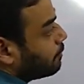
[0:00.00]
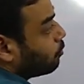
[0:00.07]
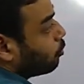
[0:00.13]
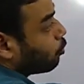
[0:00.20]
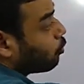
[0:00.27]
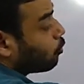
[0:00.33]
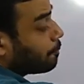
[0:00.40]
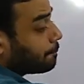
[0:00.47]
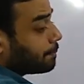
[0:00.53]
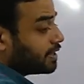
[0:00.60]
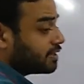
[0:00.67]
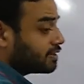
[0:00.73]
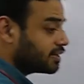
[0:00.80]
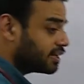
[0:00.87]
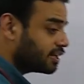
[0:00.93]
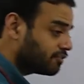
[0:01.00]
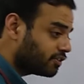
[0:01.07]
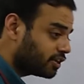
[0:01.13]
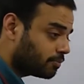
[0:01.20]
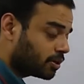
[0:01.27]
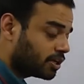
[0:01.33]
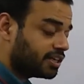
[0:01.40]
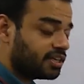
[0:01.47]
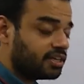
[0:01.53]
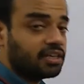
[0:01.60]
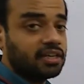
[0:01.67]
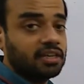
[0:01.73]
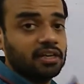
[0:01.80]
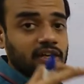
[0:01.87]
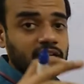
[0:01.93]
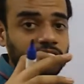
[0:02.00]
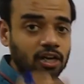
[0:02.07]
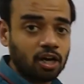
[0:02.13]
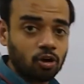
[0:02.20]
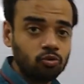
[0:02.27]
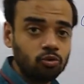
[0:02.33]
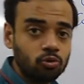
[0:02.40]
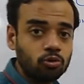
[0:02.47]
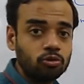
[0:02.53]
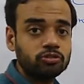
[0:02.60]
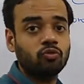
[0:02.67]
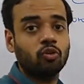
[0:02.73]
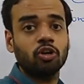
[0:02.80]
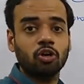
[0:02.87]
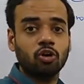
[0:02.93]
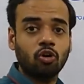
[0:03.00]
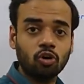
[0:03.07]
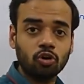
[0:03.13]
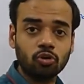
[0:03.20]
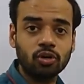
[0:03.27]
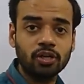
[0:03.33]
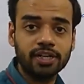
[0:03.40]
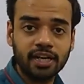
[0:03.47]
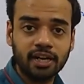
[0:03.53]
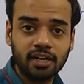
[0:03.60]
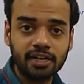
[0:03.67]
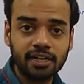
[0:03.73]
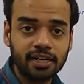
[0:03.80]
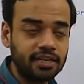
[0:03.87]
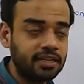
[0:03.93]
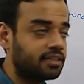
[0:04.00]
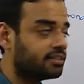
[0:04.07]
am hoping that everybody now knows what a coronary artery